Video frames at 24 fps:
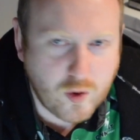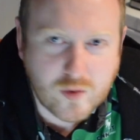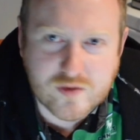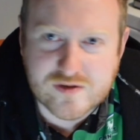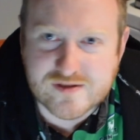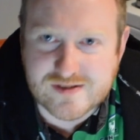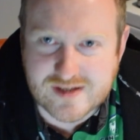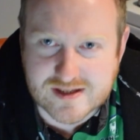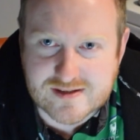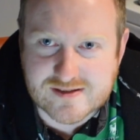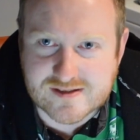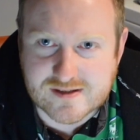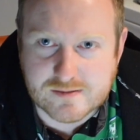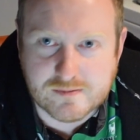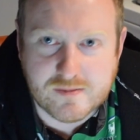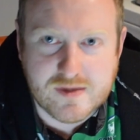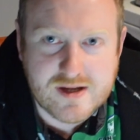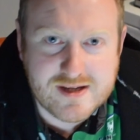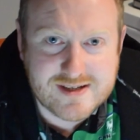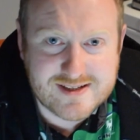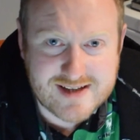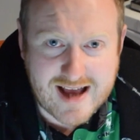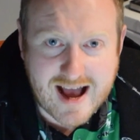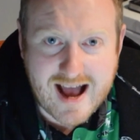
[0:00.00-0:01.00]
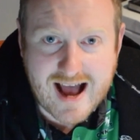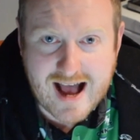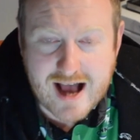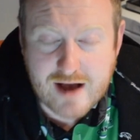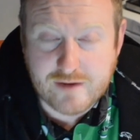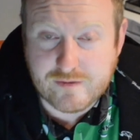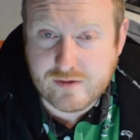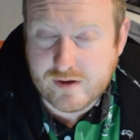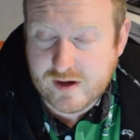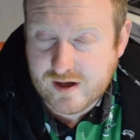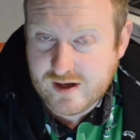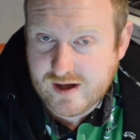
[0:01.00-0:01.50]
system to
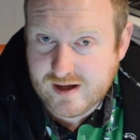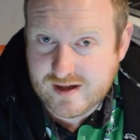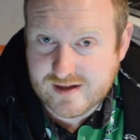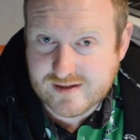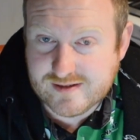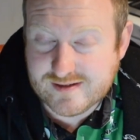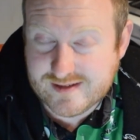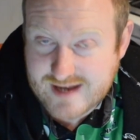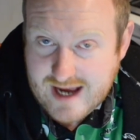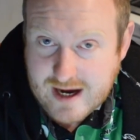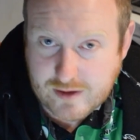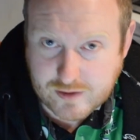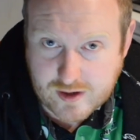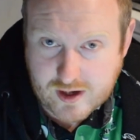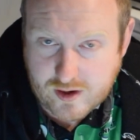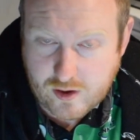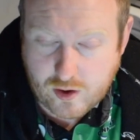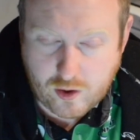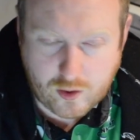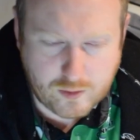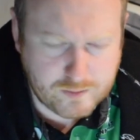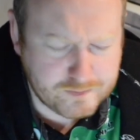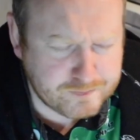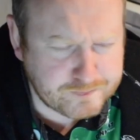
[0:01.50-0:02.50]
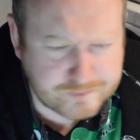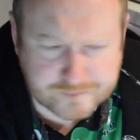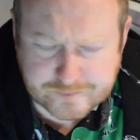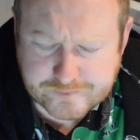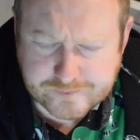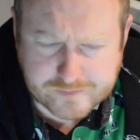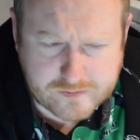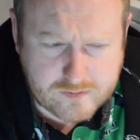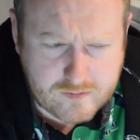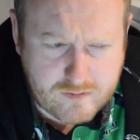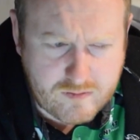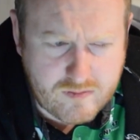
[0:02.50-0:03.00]
have stout at home.
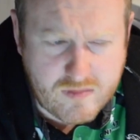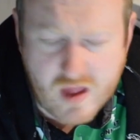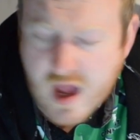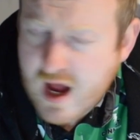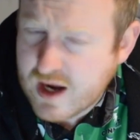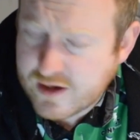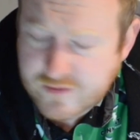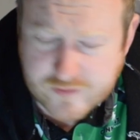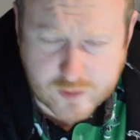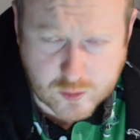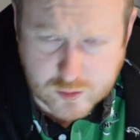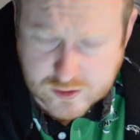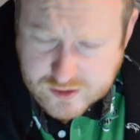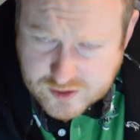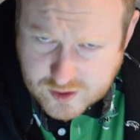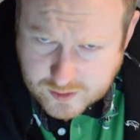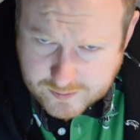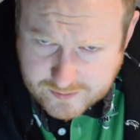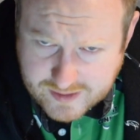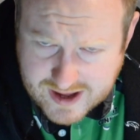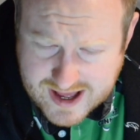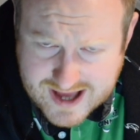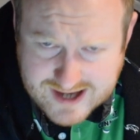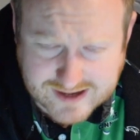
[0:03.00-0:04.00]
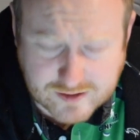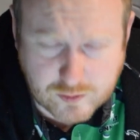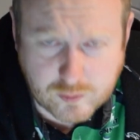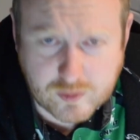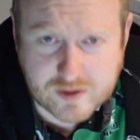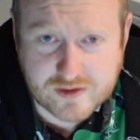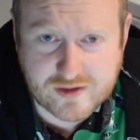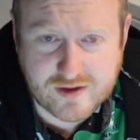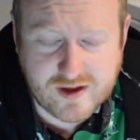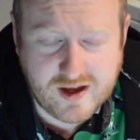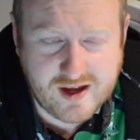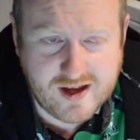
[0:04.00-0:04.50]
And if you were to come back
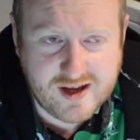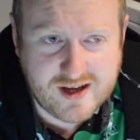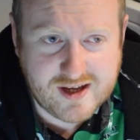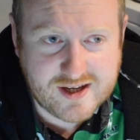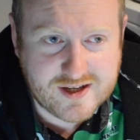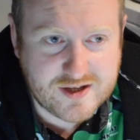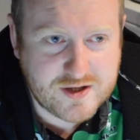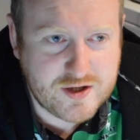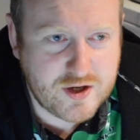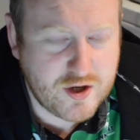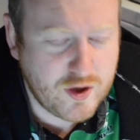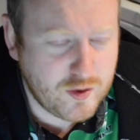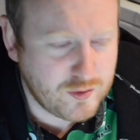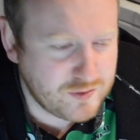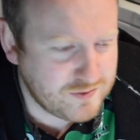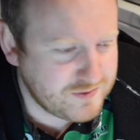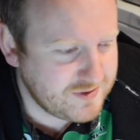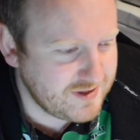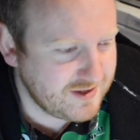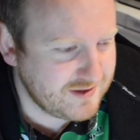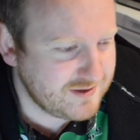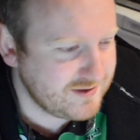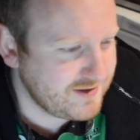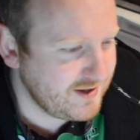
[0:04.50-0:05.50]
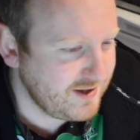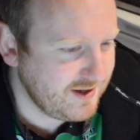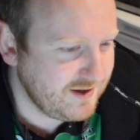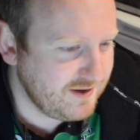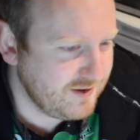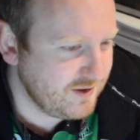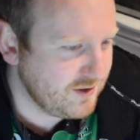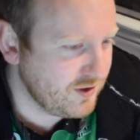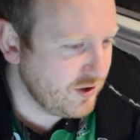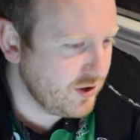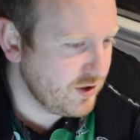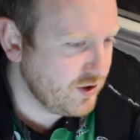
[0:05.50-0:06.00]
with, you know,
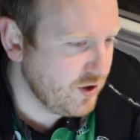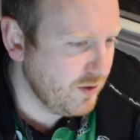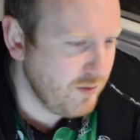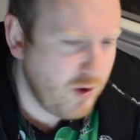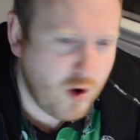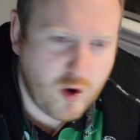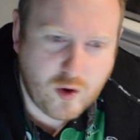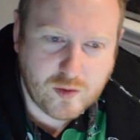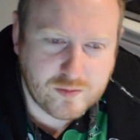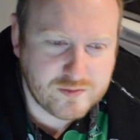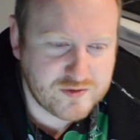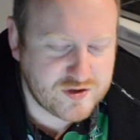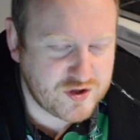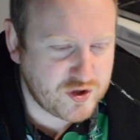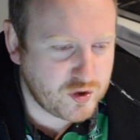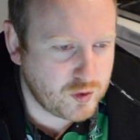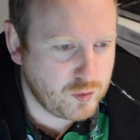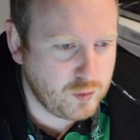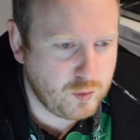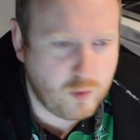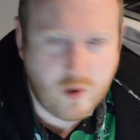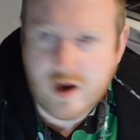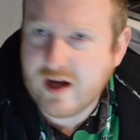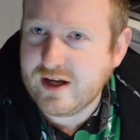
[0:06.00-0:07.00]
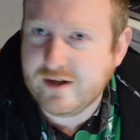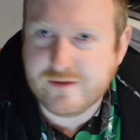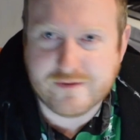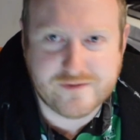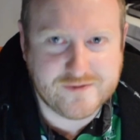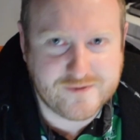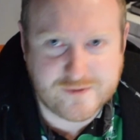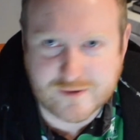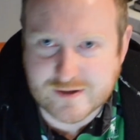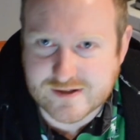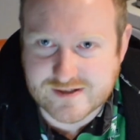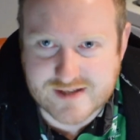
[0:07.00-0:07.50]
come home to your wife,
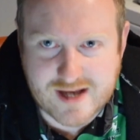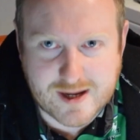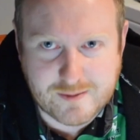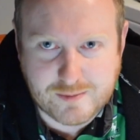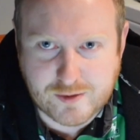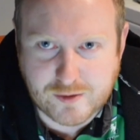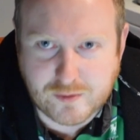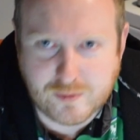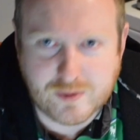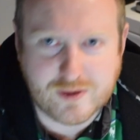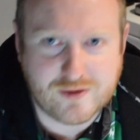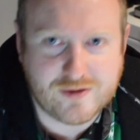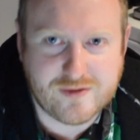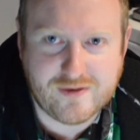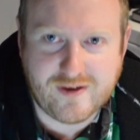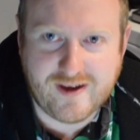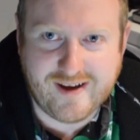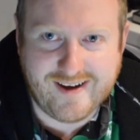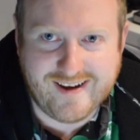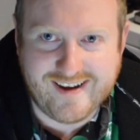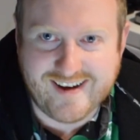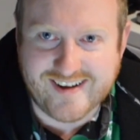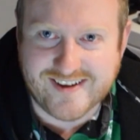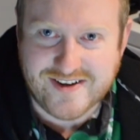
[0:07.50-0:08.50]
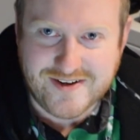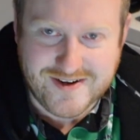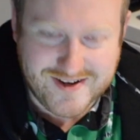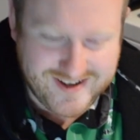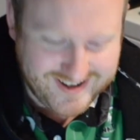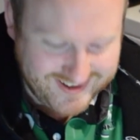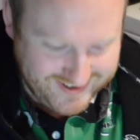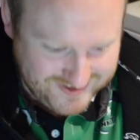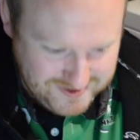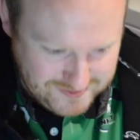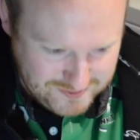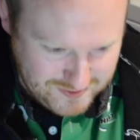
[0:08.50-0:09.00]
for example,
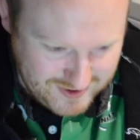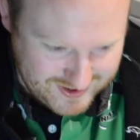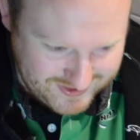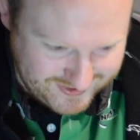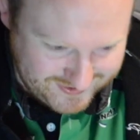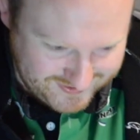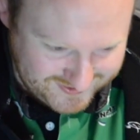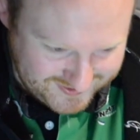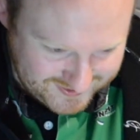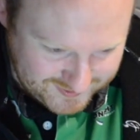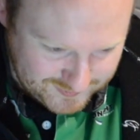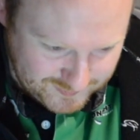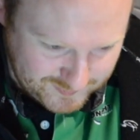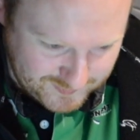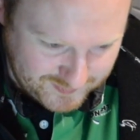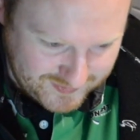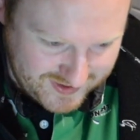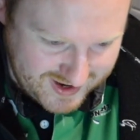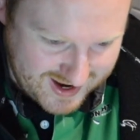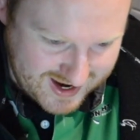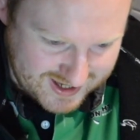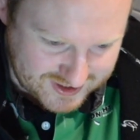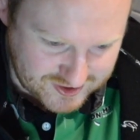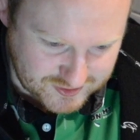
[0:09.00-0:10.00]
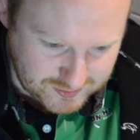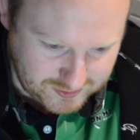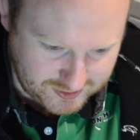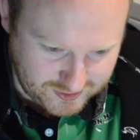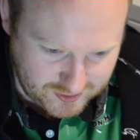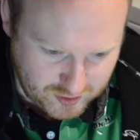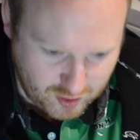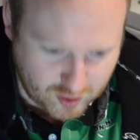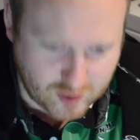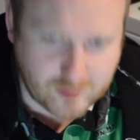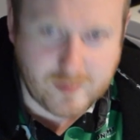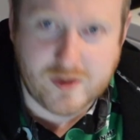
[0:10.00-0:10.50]
with the actual
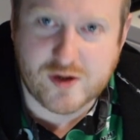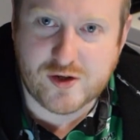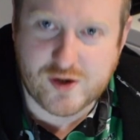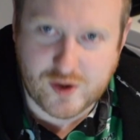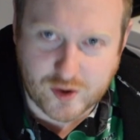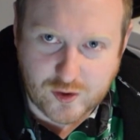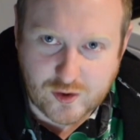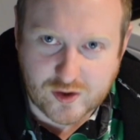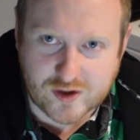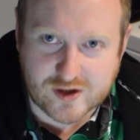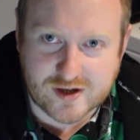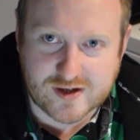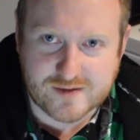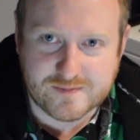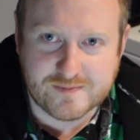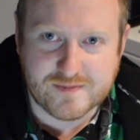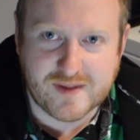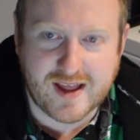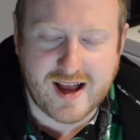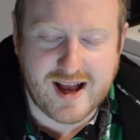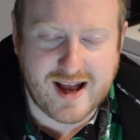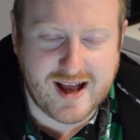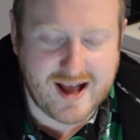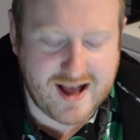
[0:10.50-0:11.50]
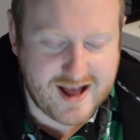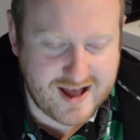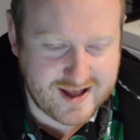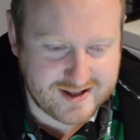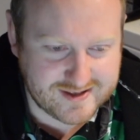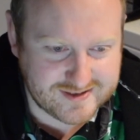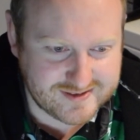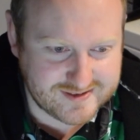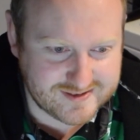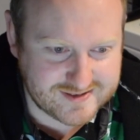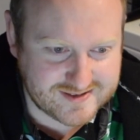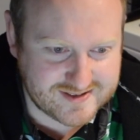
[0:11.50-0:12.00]
normal cooler
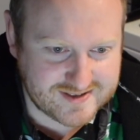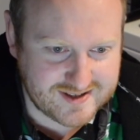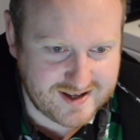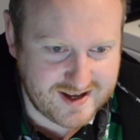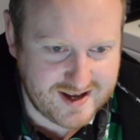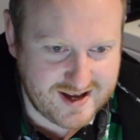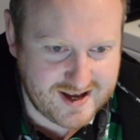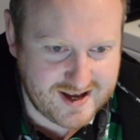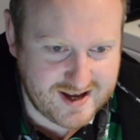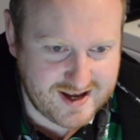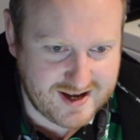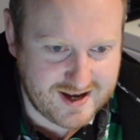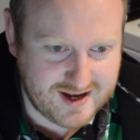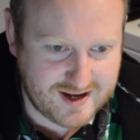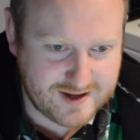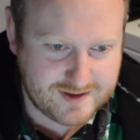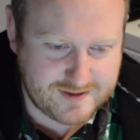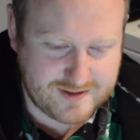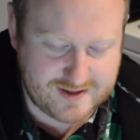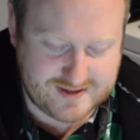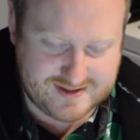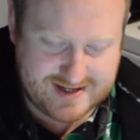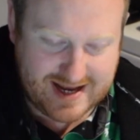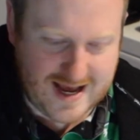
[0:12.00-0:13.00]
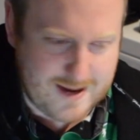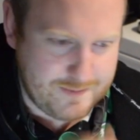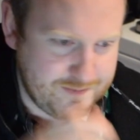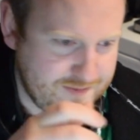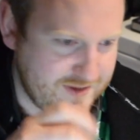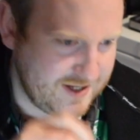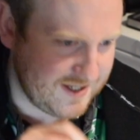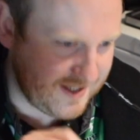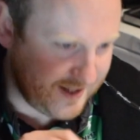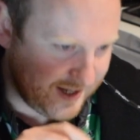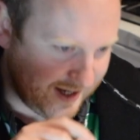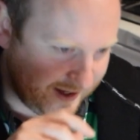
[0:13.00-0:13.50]
and the tap
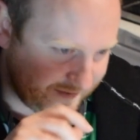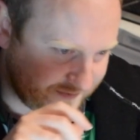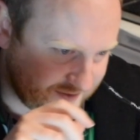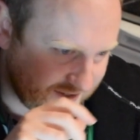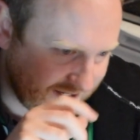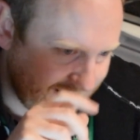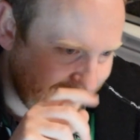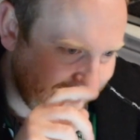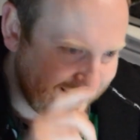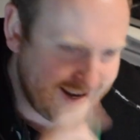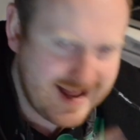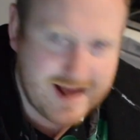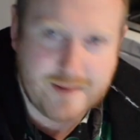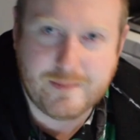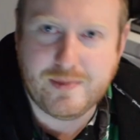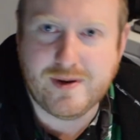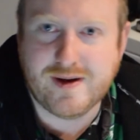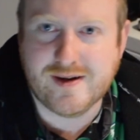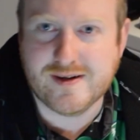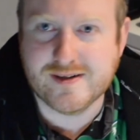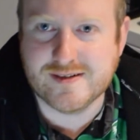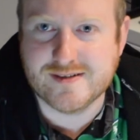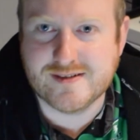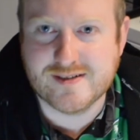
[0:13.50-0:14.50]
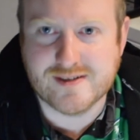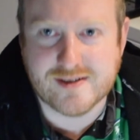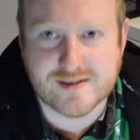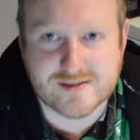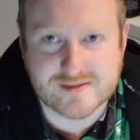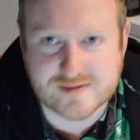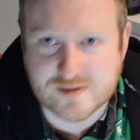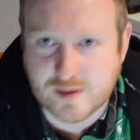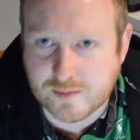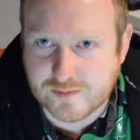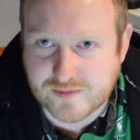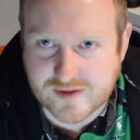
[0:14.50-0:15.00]
that you have to clamp onto
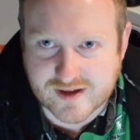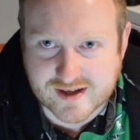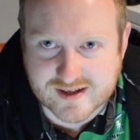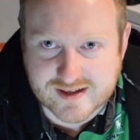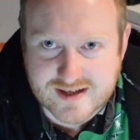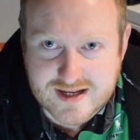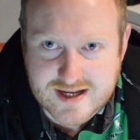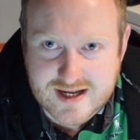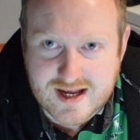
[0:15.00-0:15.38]
something